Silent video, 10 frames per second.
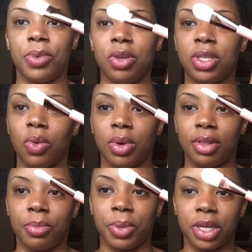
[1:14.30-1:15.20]
be using one of
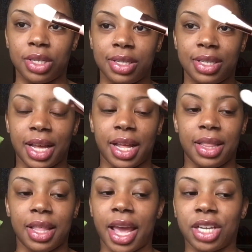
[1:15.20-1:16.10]
the brushes that
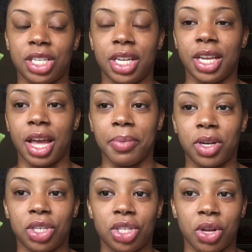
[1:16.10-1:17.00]
actually I'm
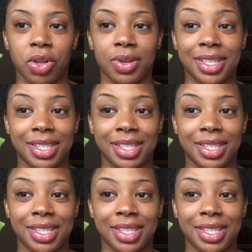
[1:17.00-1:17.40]
going to show you in a